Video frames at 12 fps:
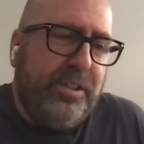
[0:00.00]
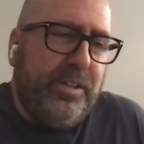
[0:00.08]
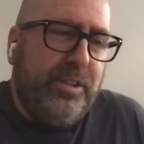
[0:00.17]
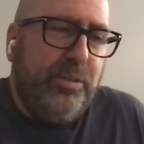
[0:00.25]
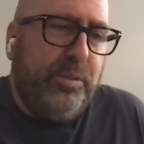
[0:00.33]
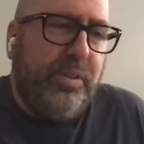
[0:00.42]

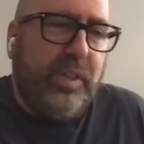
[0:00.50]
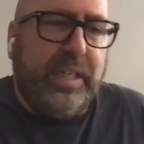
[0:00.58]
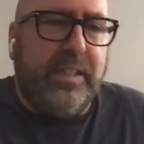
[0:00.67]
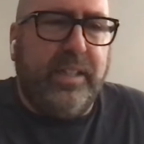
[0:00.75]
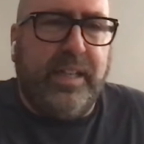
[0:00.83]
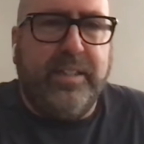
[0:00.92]
you would
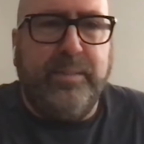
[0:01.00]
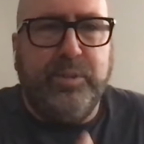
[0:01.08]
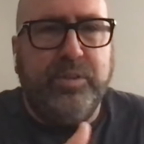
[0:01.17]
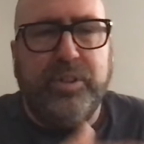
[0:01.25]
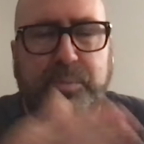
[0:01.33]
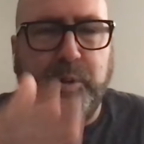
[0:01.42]
think a lot of times
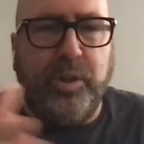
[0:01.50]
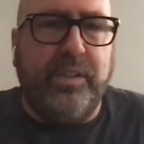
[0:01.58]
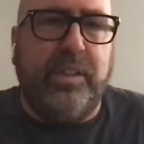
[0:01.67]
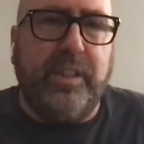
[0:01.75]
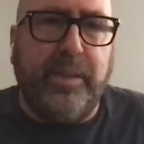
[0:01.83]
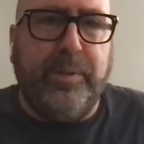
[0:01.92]
you just put on
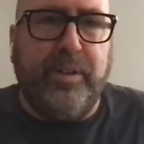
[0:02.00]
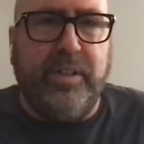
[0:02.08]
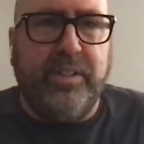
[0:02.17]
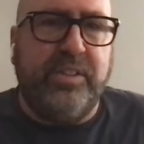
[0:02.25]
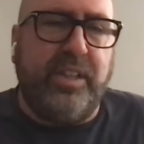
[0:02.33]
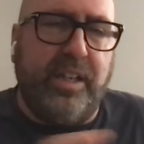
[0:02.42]
the limiter and
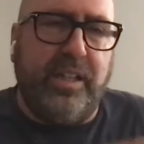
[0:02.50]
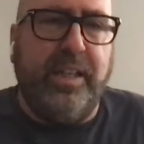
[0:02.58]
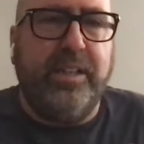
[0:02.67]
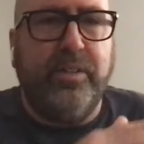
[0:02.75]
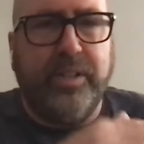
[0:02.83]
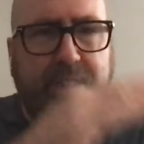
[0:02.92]
it's kind of
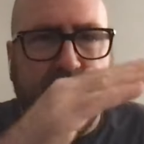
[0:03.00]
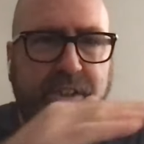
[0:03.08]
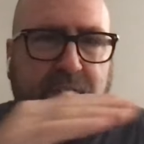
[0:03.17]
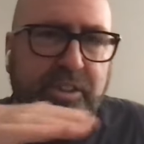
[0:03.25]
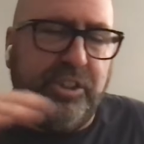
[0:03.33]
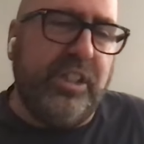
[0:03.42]
like okay
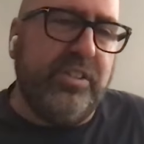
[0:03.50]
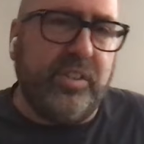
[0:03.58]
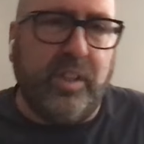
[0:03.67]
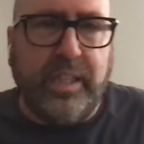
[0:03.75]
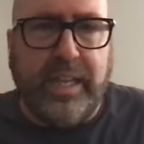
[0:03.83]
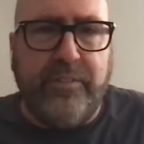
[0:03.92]
adjust
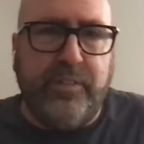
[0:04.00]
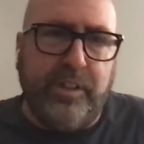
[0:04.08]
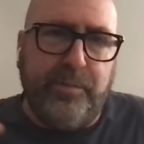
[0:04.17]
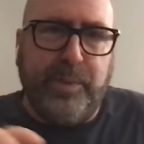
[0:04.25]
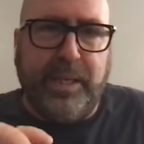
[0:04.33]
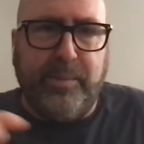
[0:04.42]
the level
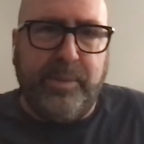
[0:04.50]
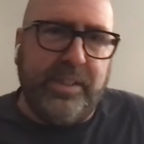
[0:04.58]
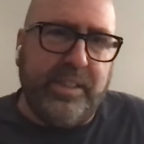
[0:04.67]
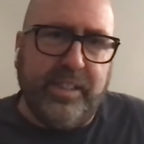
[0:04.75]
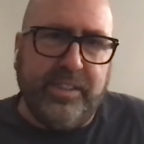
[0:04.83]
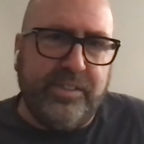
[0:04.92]
and maybe
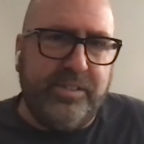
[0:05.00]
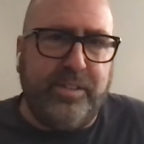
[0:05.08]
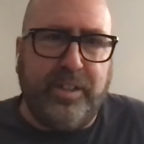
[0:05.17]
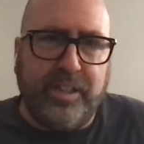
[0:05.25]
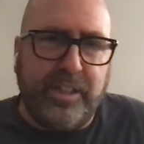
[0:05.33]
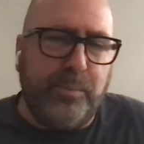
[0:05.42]
this
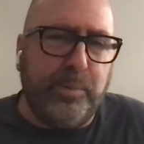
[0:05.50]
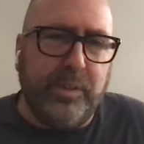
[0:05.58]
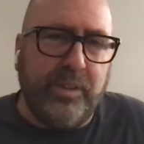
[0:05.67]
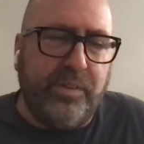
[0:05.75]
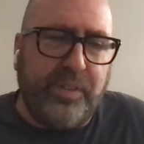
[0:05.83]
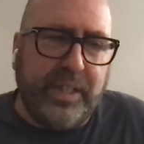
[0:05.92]
a couple
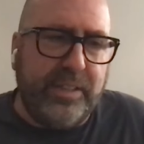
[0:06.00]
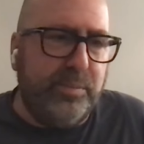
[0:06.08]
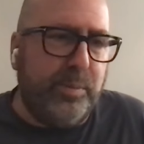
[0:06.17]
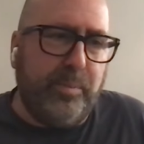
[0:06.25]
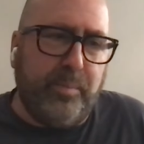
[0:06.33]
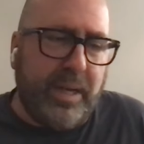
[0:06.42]
little things
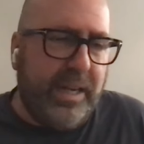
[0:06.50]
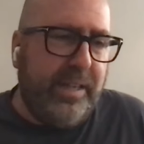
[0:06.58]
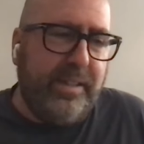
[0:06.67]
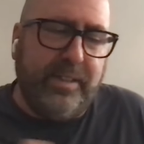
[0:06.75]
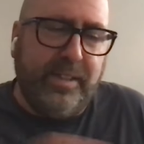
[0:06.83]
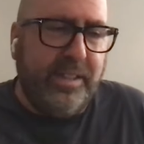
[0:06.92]
but
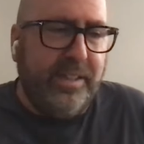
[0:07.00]
my